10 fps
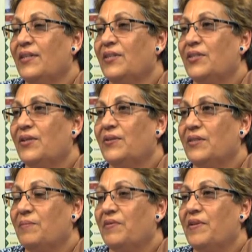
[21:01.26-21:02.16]
So
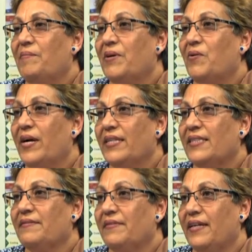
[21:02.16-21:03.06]
some of them are quite
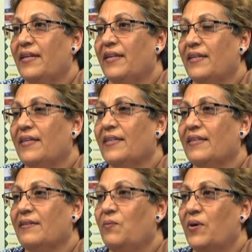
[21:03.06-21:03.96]
severe.
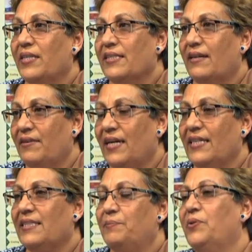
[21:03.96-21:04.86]
The ones that
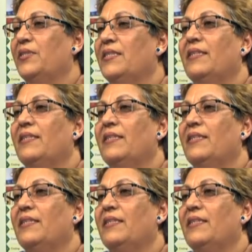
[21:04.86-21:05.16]
release the poison